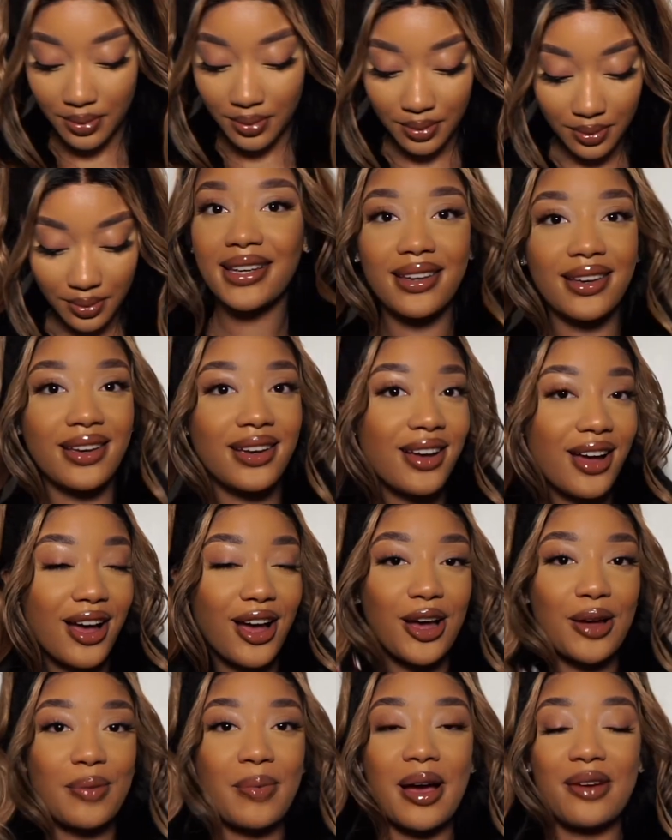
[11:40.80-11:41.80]
Okay,
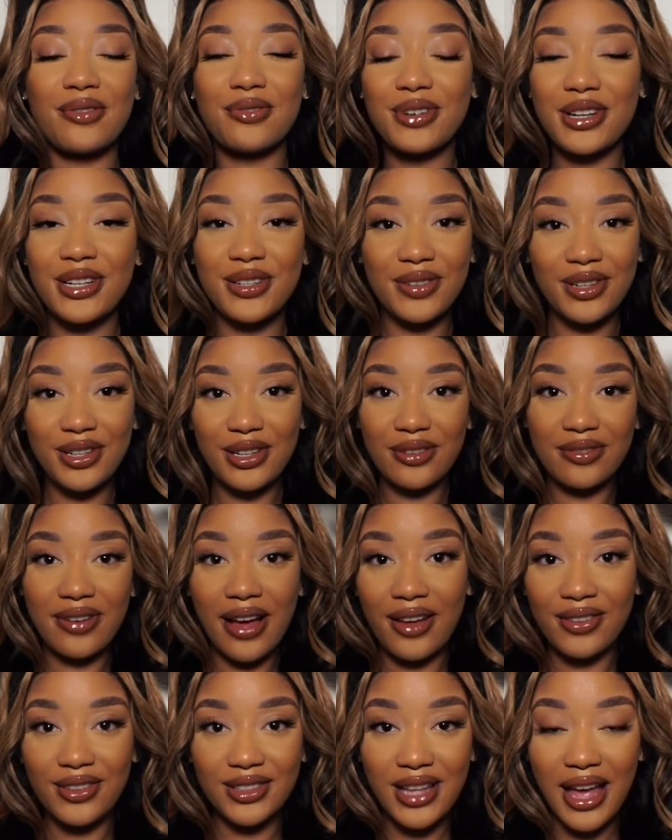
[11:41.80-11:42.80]
I really love
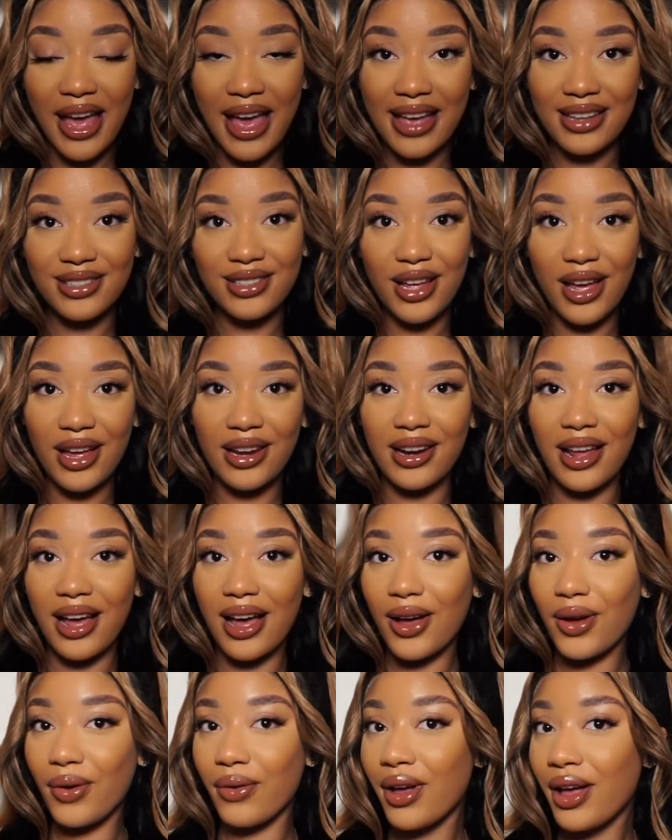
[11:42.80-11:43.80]
how the hair's turned
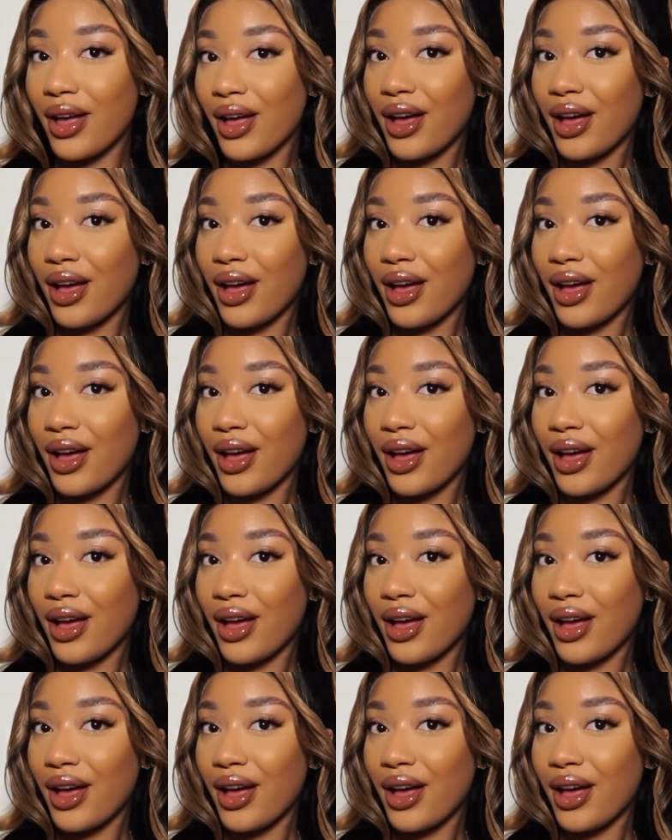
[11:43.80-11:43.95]
out.